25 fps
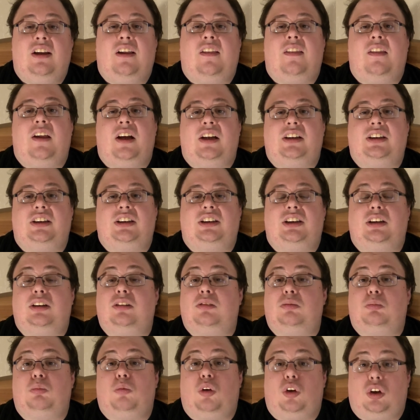That is, it
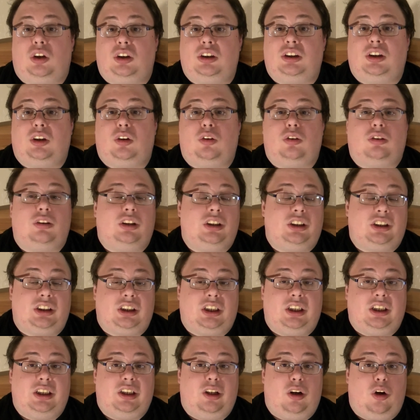was
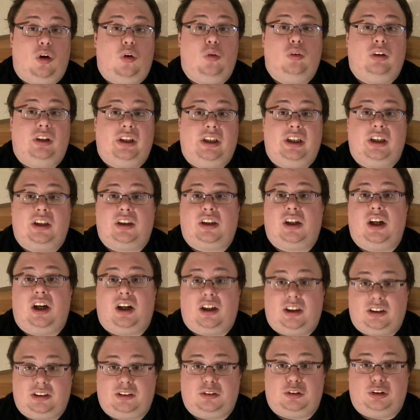originally only a
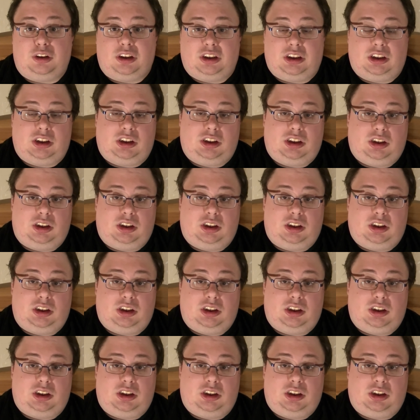cartridge.